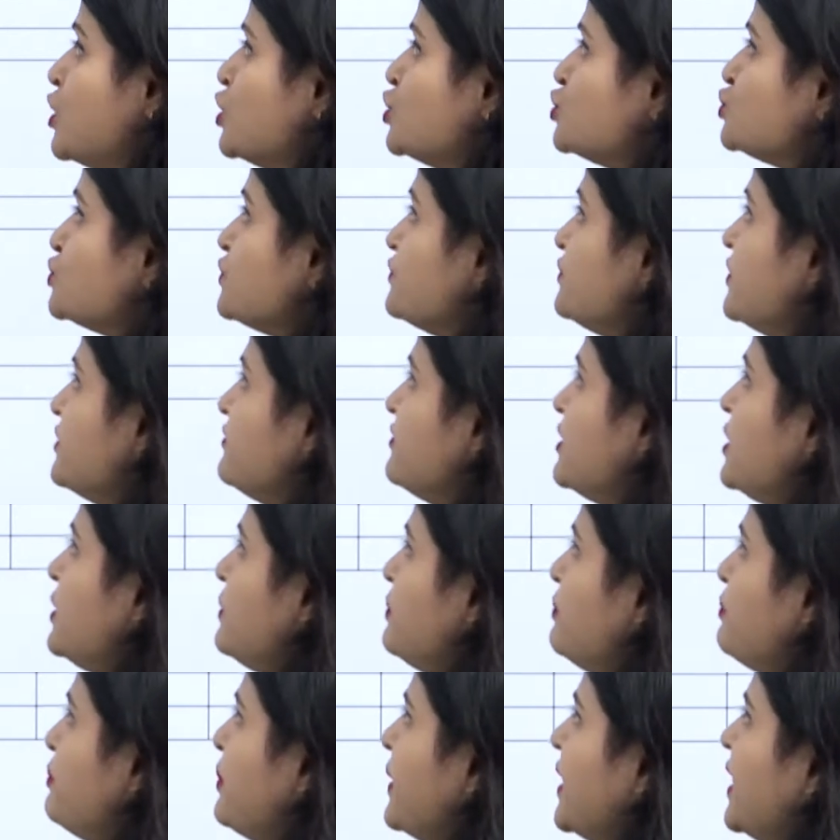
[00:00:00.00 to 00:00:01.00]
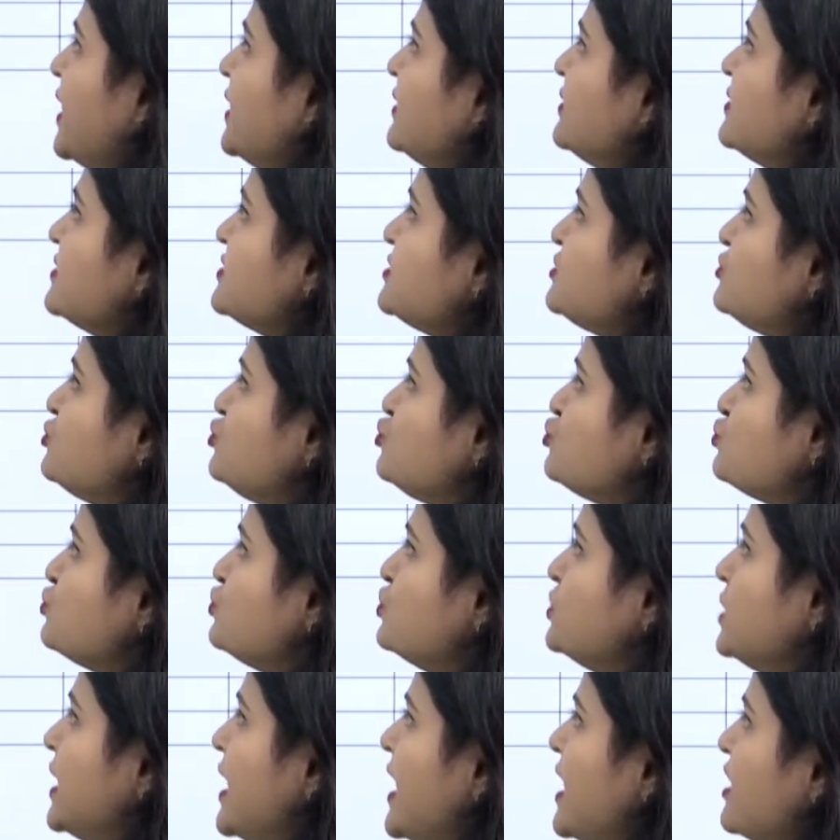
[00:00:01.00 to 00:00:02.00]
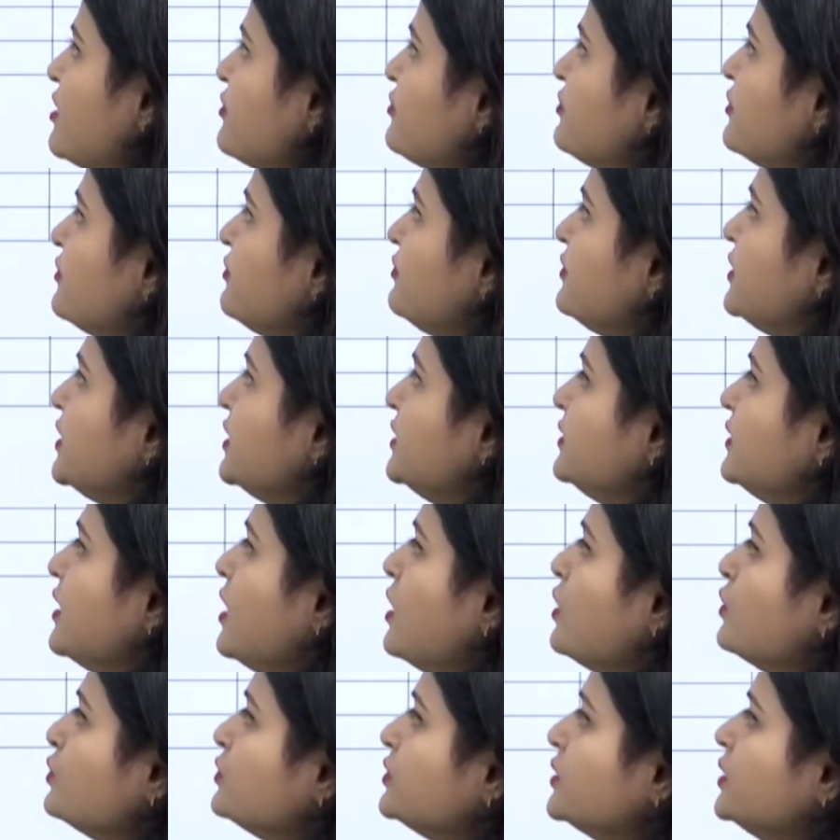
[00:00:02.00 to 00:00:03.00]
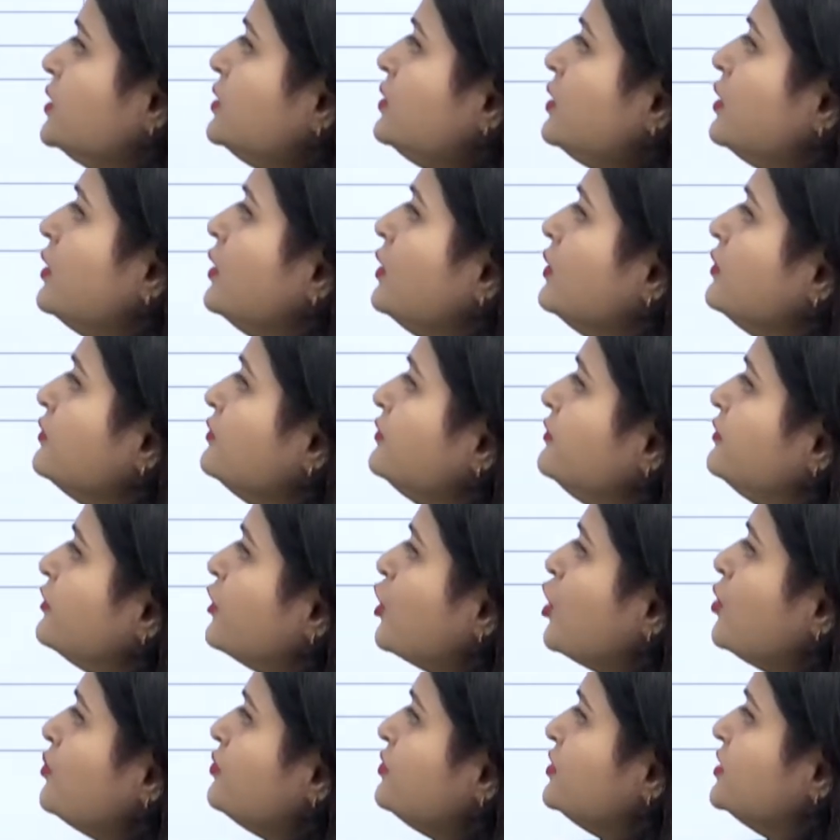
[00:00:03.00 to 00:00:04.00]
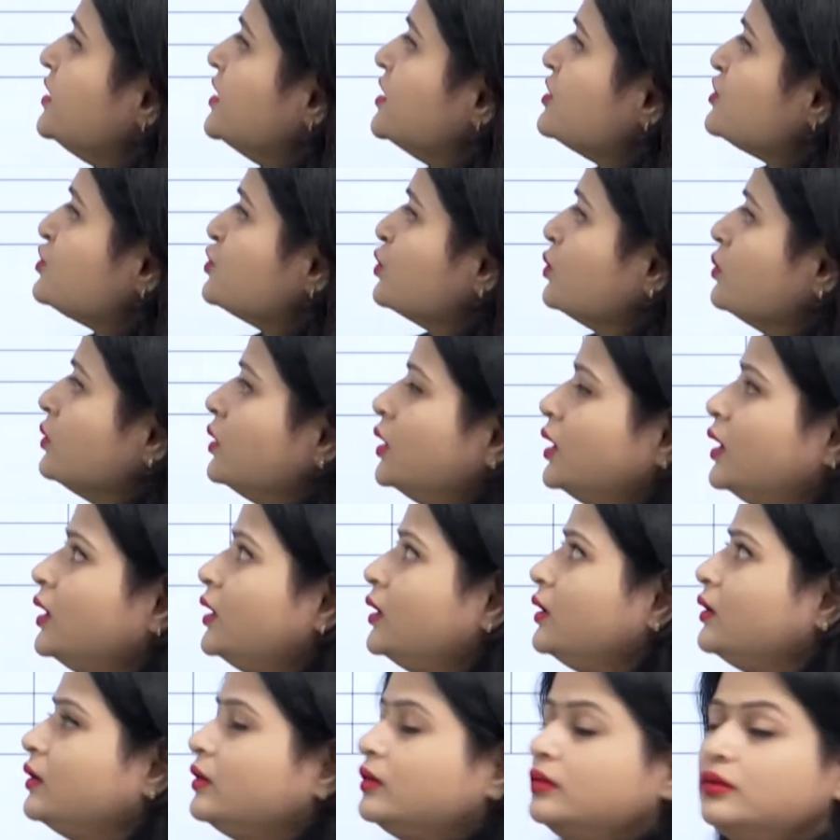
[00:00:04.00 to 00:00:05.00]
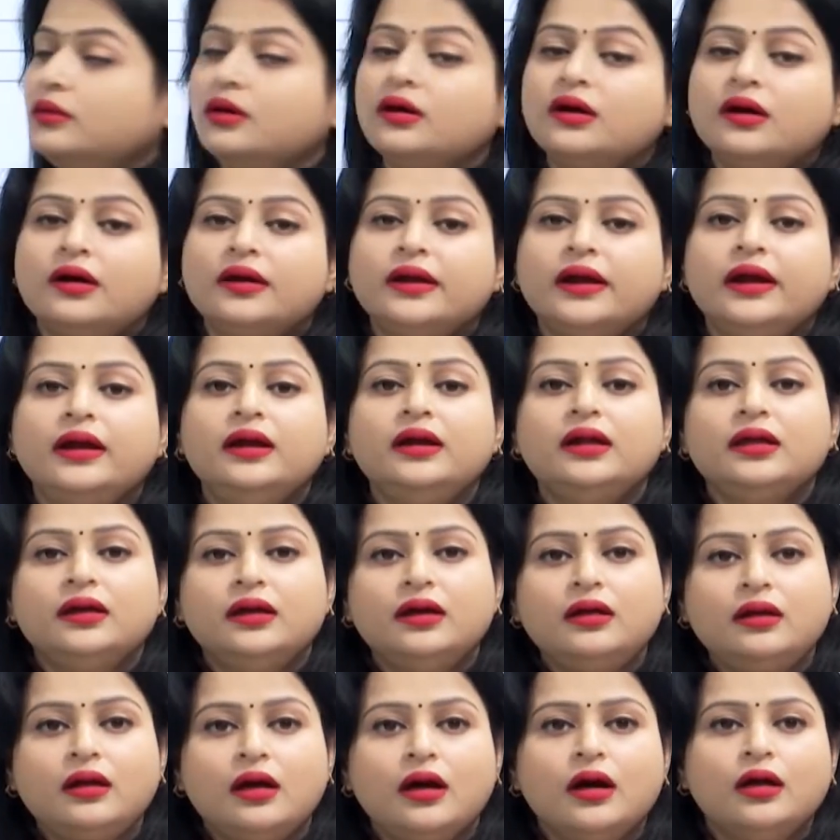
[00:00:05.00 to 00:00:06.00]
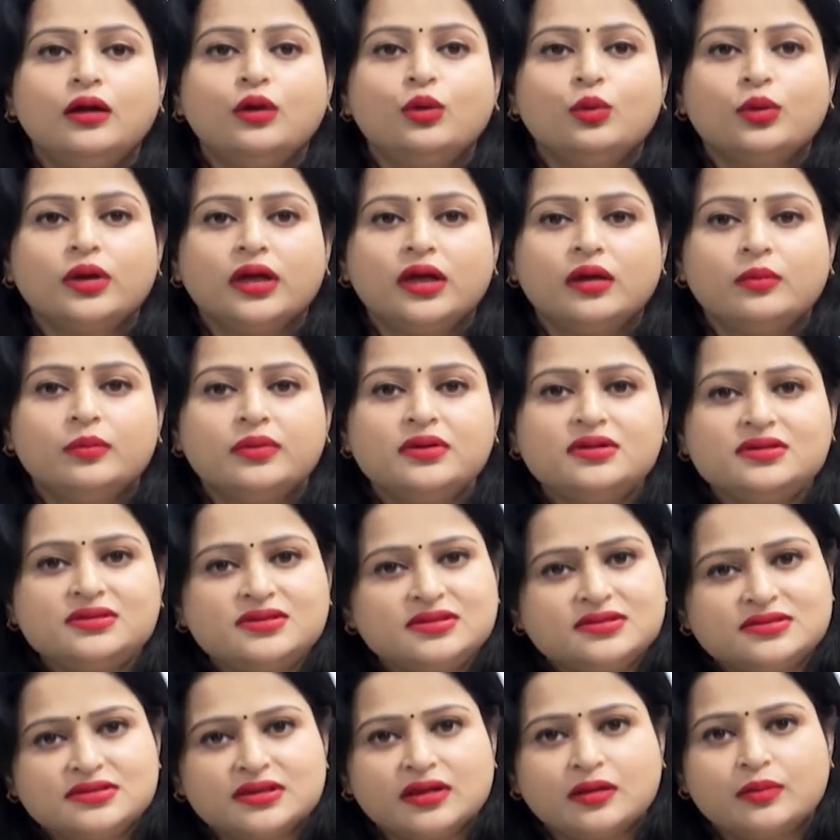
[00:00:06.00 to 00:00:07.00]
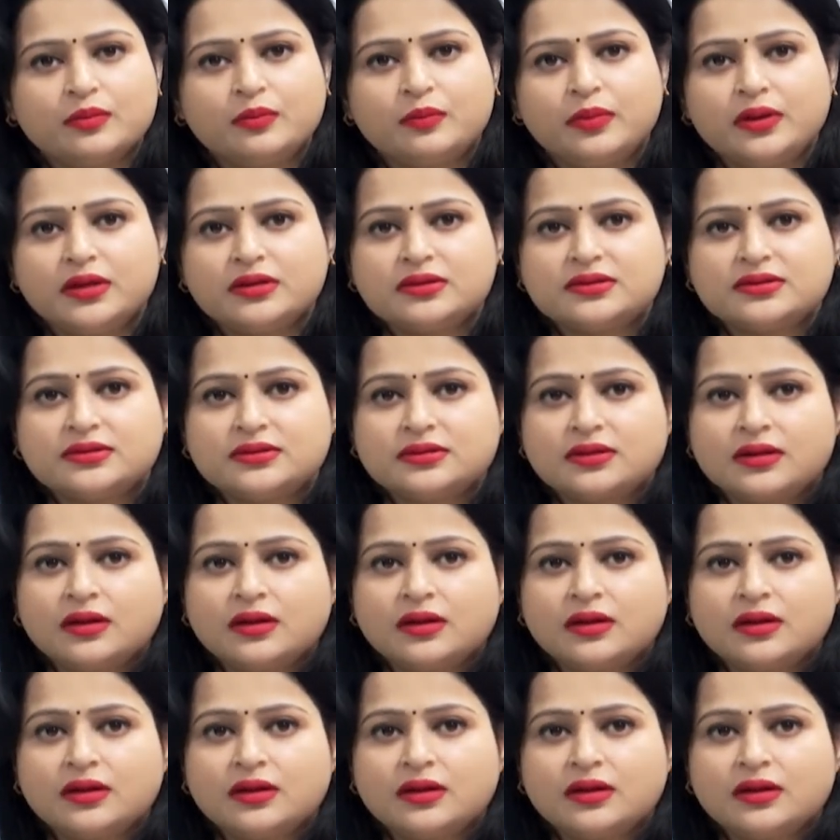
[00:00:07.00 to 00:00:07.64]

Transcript: So, we will pay this 2 lakh 50,000 from this only the current year allocable surplus.